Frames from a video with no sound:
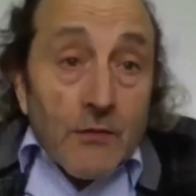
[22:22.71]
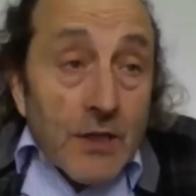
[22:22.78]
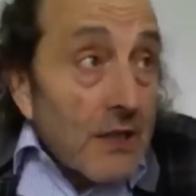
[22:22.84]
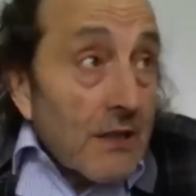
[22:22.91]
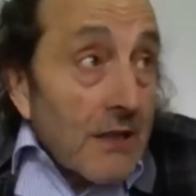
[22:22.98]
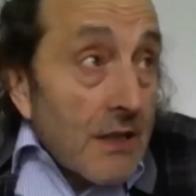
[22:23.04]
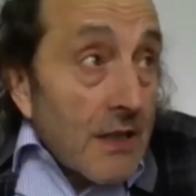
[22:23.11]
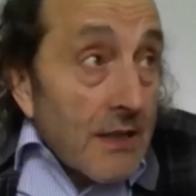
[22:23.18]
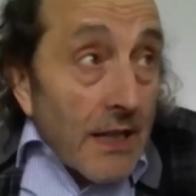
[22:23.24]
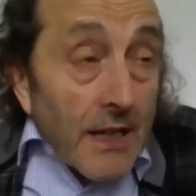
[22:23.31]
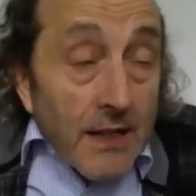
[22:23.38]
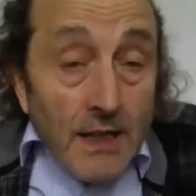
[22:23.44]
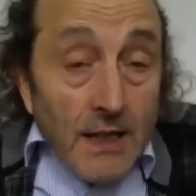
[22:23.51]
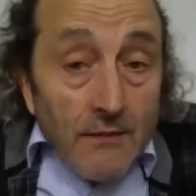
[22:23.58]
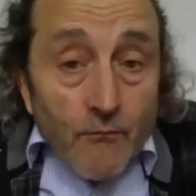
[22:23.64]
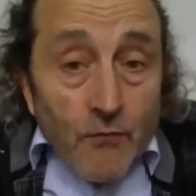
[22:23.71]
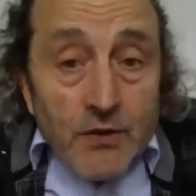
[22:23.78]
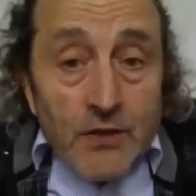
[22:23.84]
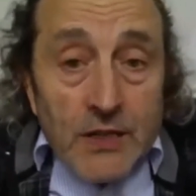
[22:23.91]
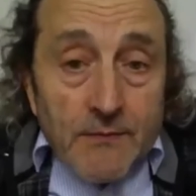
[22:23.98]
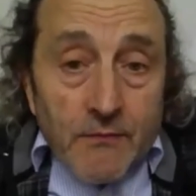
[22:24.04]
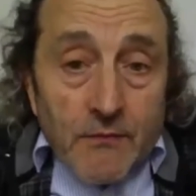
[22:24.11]
Just to say, yeah, we
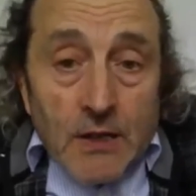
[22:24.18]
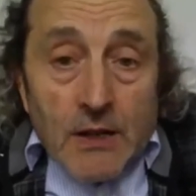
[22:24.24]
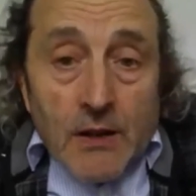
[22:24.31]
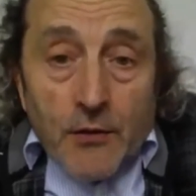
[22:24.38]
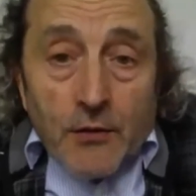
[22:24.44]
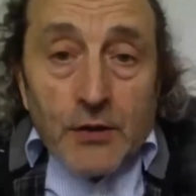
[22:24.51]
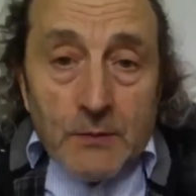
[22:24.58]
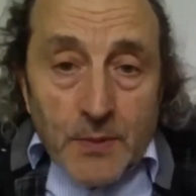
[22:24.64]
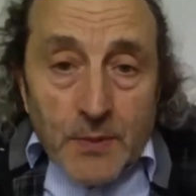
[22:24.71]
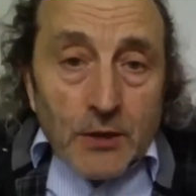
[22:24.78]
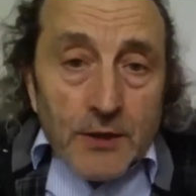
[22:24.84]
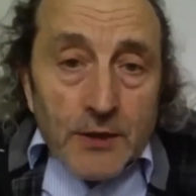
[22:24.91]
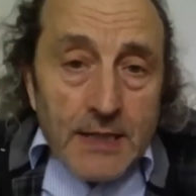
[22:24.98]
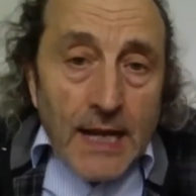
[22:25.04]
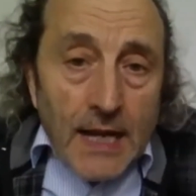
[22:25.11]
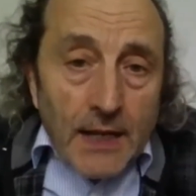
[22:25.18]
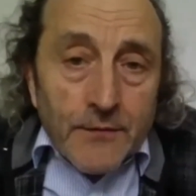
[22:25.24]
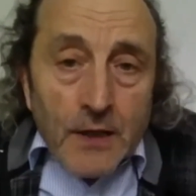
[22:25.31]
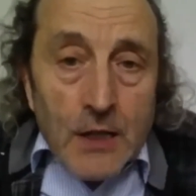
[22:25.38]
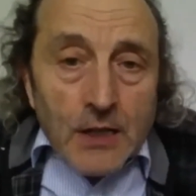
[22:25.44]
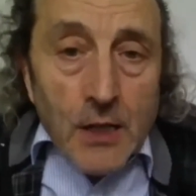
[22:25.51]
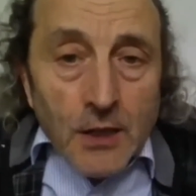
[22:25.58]
just thought it'd be good to have
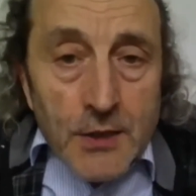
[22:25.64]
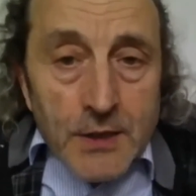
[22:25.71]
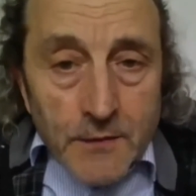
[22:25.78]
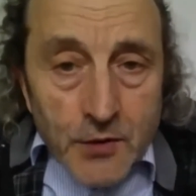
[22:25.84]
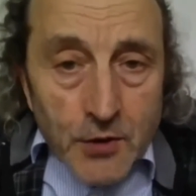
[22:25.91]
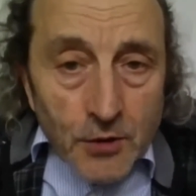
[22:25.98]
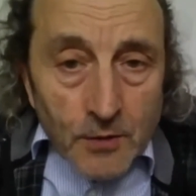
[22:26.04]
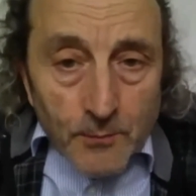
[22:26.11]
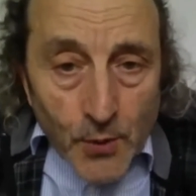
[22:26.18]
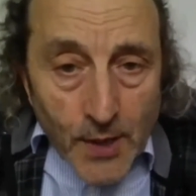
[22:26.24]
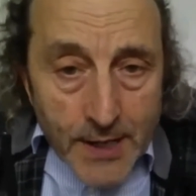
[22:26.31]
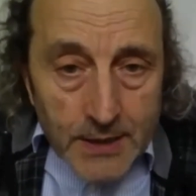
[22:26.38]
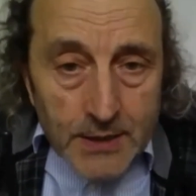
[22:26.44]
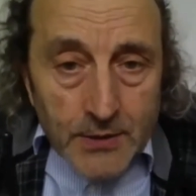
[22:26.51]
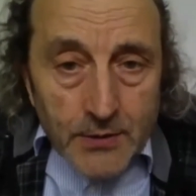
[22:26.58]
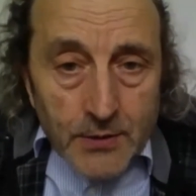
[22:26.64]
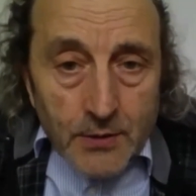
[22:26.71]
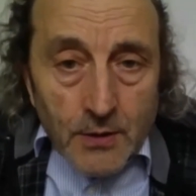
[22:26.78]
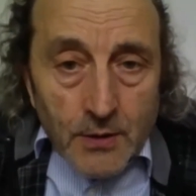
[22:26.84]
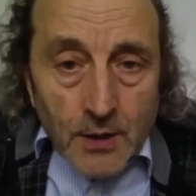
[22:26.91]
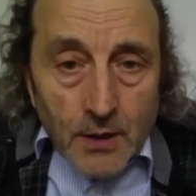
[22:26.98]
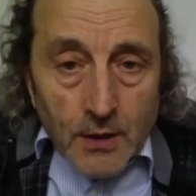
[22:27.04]
lots of short breaks
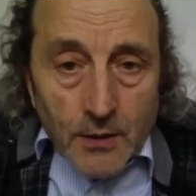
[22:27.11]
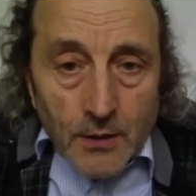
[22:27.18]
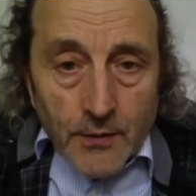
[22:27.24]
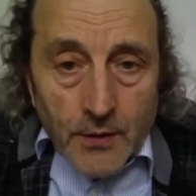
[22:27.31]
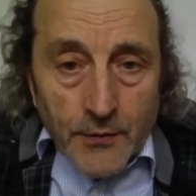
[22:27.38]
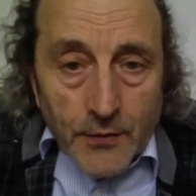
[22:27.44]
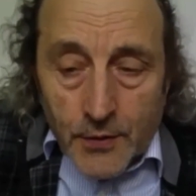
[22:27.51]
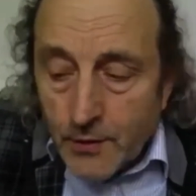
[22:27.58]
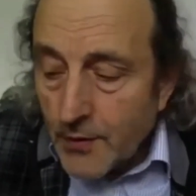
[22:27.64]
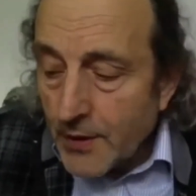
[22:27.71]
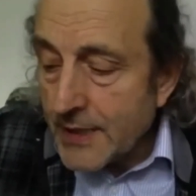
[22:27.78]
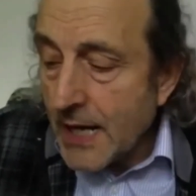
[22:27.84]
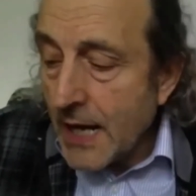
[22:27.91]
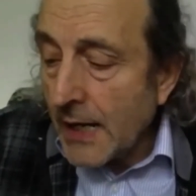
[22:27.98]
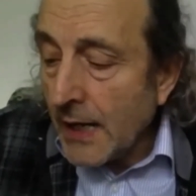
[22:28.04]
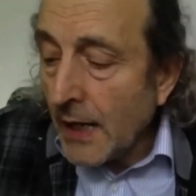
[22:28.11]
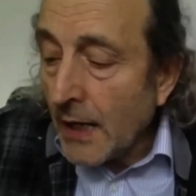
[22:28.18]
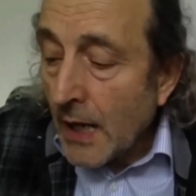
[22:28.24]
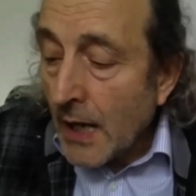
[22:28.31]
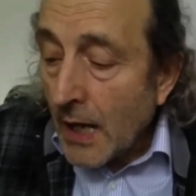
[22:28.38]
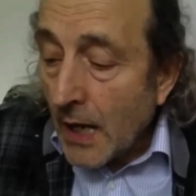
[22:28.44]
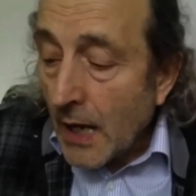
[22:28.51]
through the day,
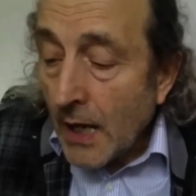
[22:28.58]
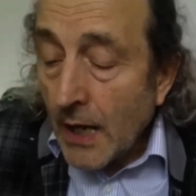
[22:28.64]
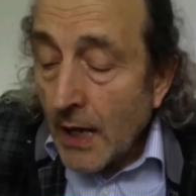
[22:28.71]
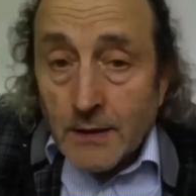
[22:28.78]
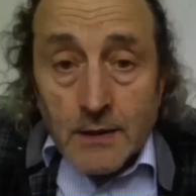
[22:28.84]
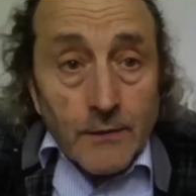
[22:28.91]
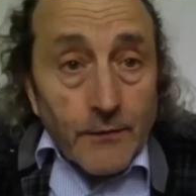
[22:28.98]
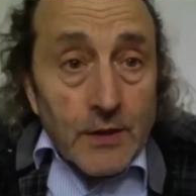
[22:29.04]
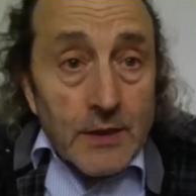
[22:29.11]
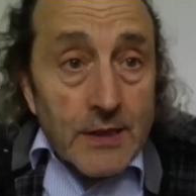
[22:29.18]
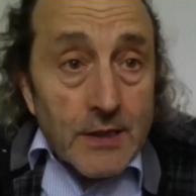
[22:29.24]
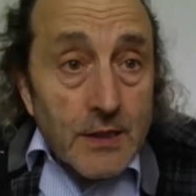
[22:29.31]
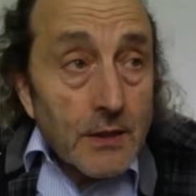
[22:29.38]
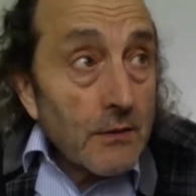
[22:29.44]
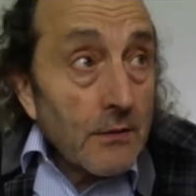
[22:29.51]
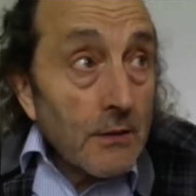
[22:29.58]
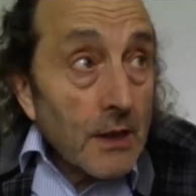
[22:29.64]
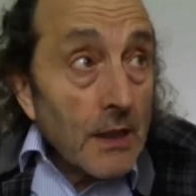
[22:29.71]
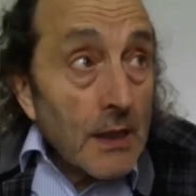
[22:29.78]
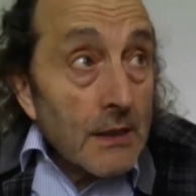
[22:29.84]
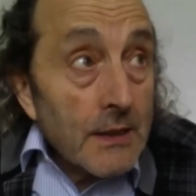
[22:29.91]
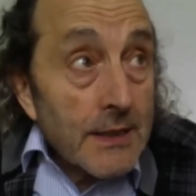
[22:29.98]
and for us to
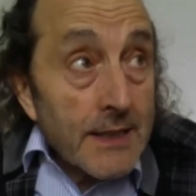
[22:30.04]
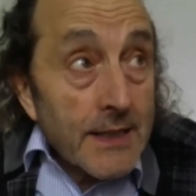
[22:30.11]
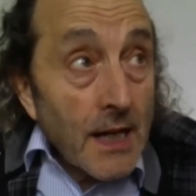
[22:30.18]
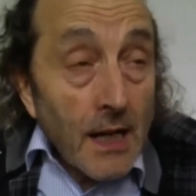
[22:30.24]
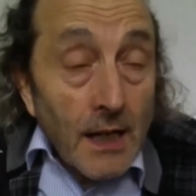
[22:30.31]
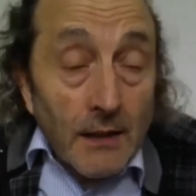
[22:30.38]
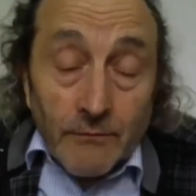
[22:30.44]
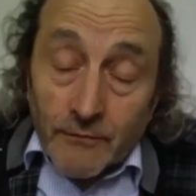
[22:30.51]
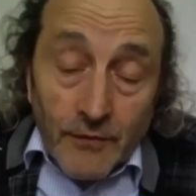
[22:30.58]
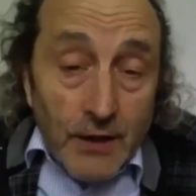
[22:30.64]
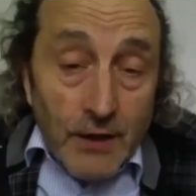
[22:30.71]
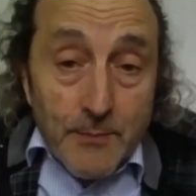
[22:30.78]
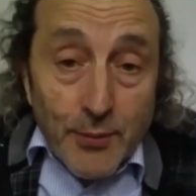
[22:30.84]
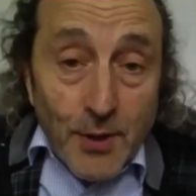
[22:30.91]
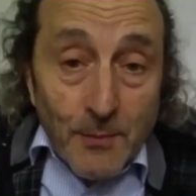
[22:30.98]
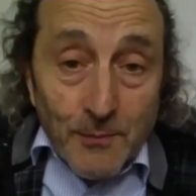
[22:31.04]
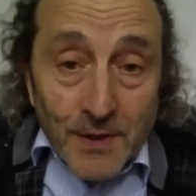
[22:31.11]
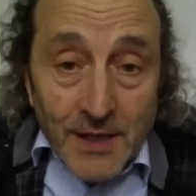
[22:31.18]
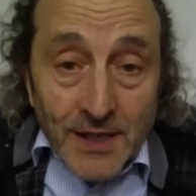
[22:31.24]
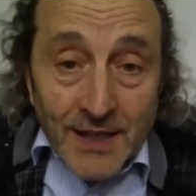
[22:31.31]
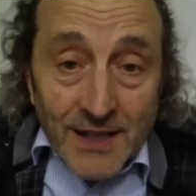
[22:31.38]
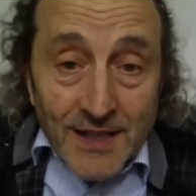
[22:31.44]
start very
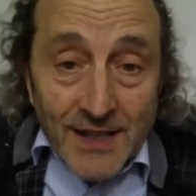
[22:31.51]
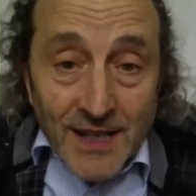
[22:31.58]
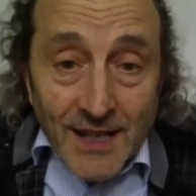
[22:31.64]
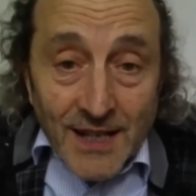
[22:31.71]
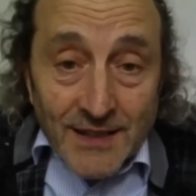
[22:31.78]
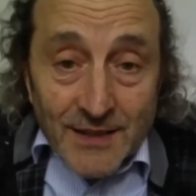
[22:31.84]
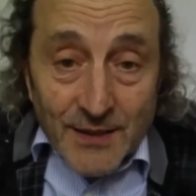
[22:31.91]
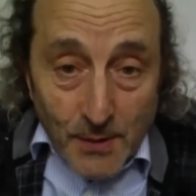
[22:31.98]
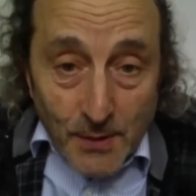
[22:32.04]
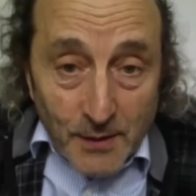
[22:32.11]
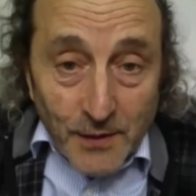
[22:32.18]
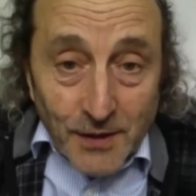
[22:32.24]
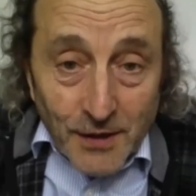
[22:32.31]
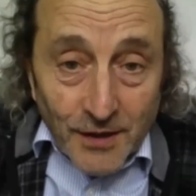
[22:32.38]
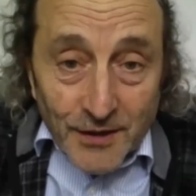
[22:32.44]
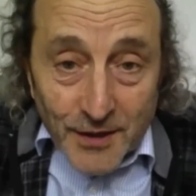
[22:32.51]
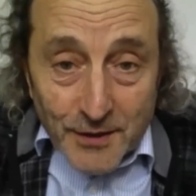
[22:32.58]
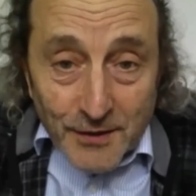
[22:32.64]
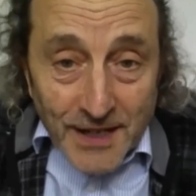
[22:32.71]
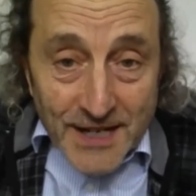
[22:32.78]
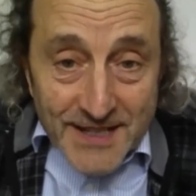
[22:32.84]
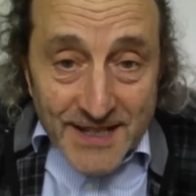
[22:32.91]
promptly at 12 o'clock
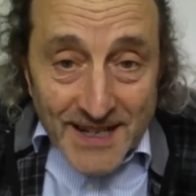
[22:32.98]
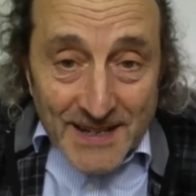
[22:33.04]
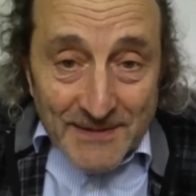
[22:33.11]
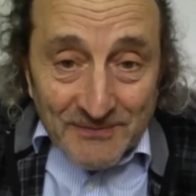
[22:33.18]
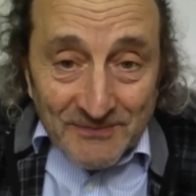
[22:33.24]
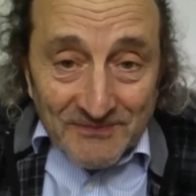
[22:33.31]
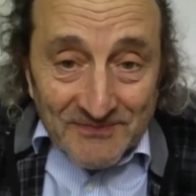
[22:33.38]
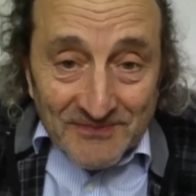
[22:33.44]
UK time.